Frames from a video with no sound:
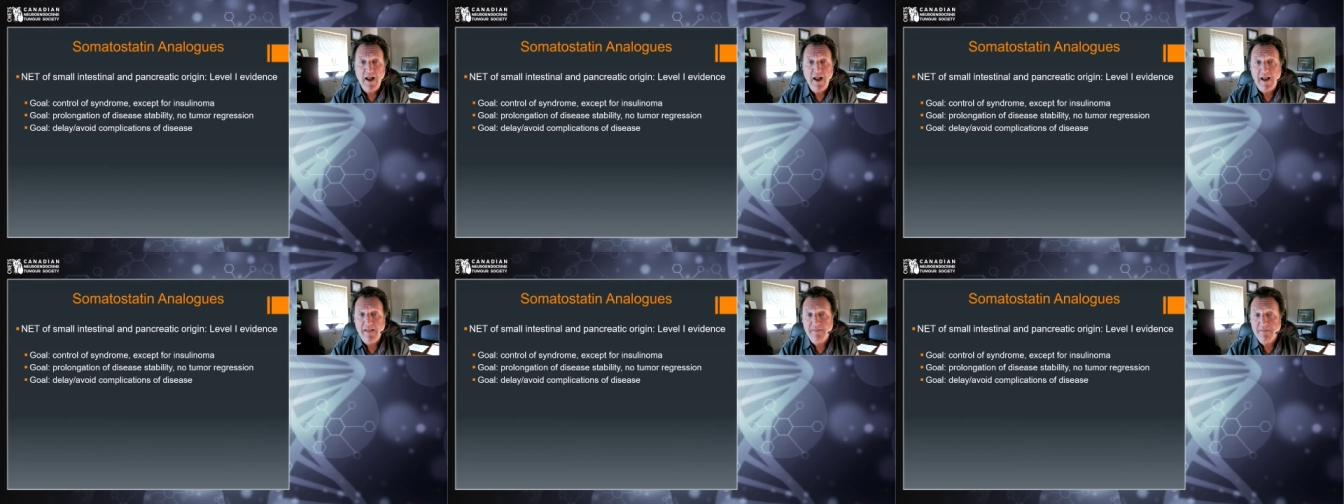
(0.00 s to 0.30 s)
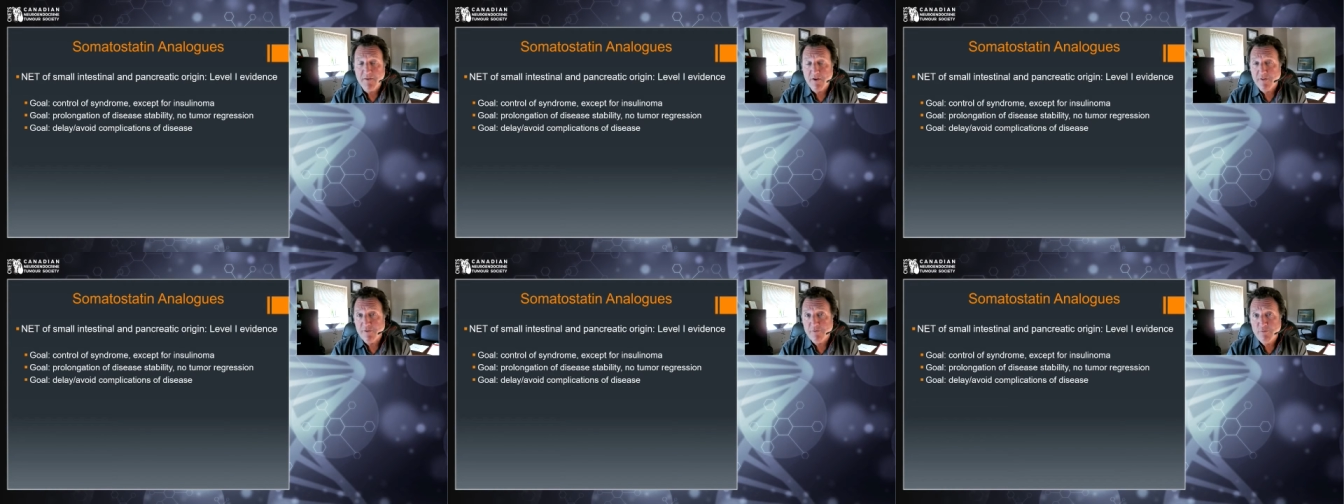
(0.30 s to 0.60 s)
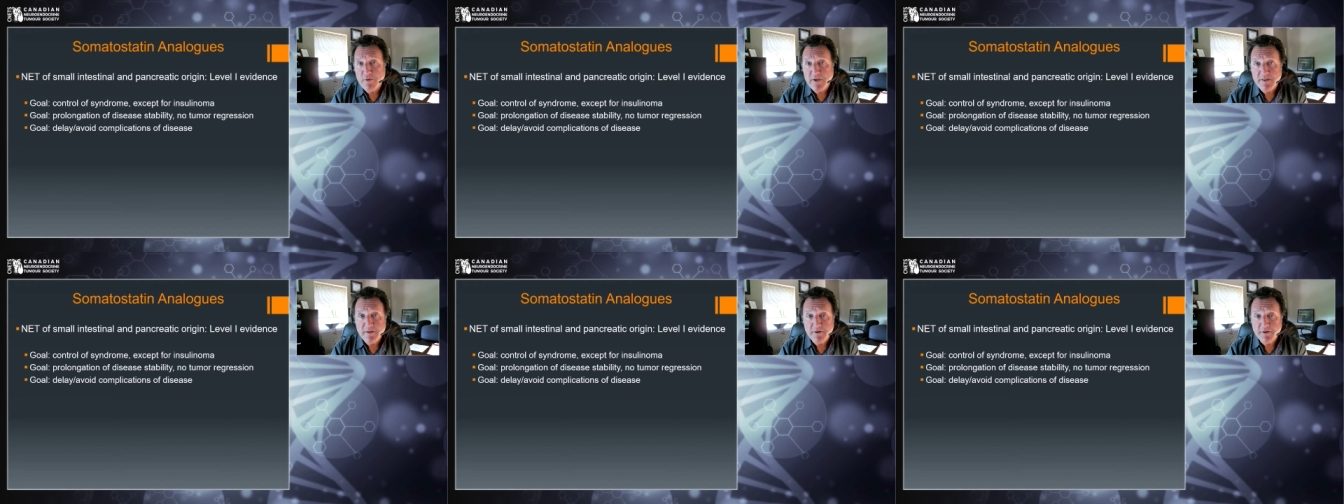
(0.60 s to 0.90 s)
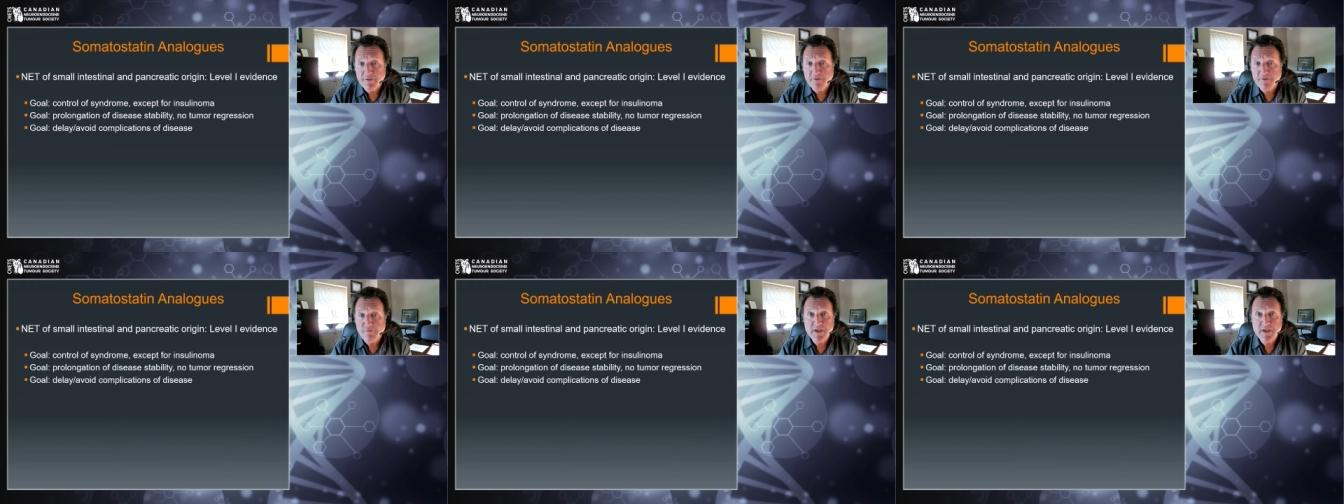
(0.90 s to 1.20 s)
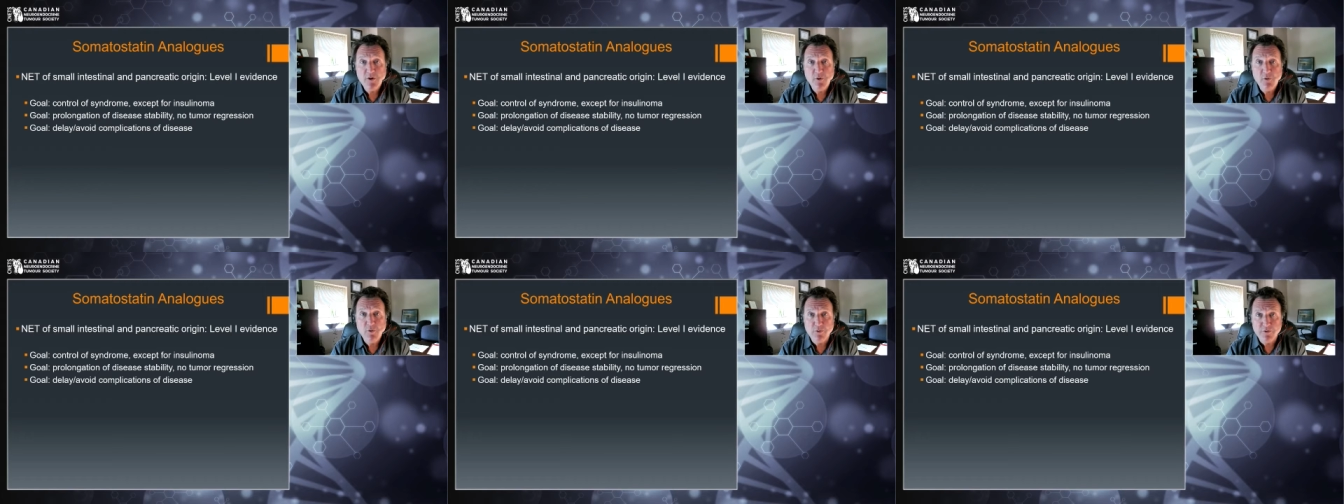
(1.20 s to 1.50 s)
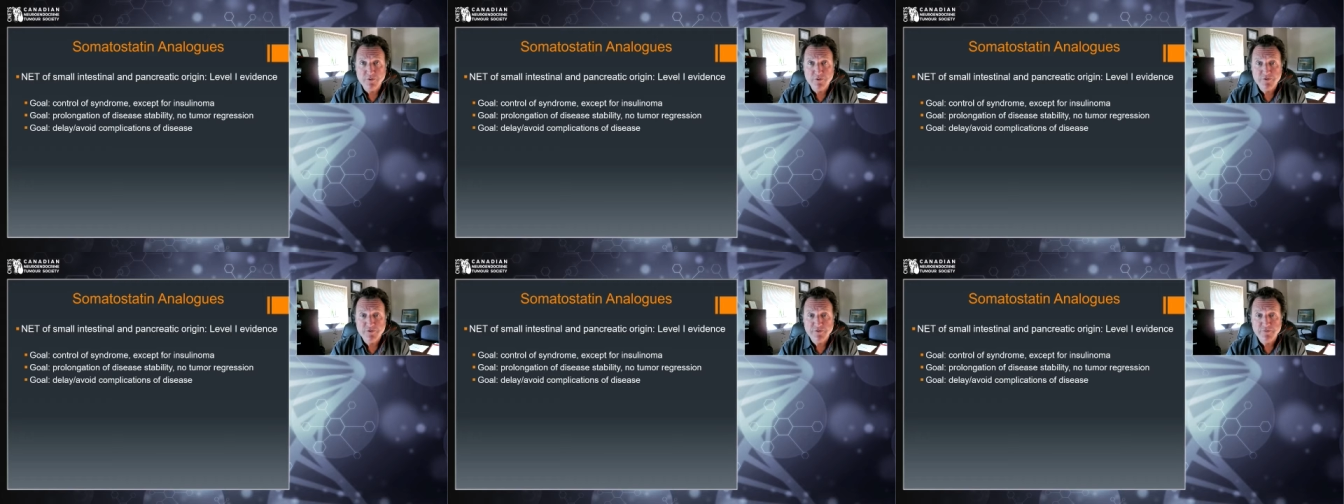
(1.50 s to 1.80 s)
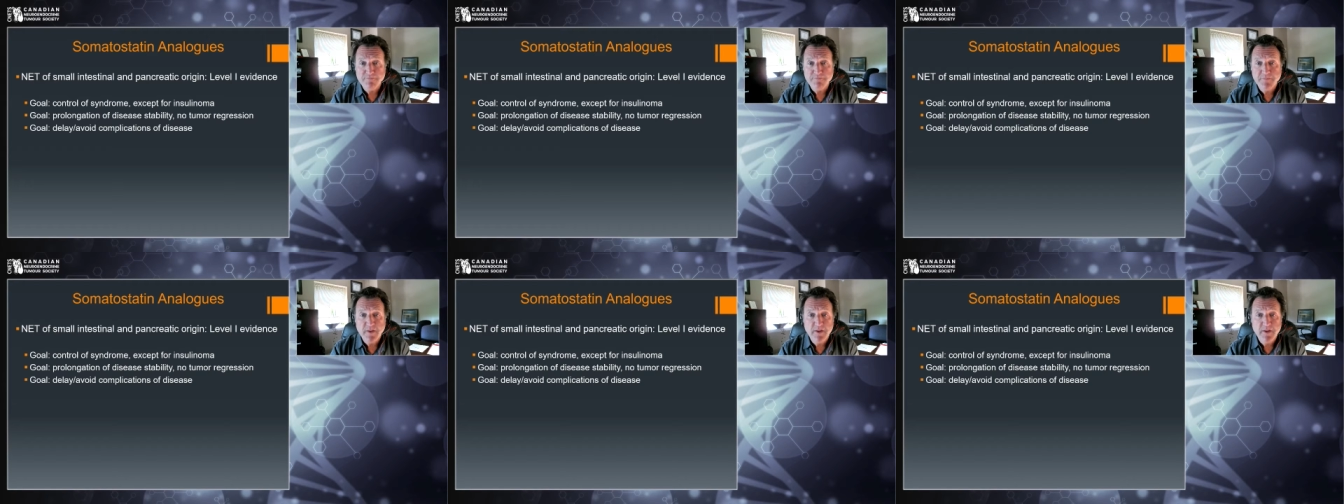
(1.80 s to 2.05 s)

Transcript: And the three, there are three goals.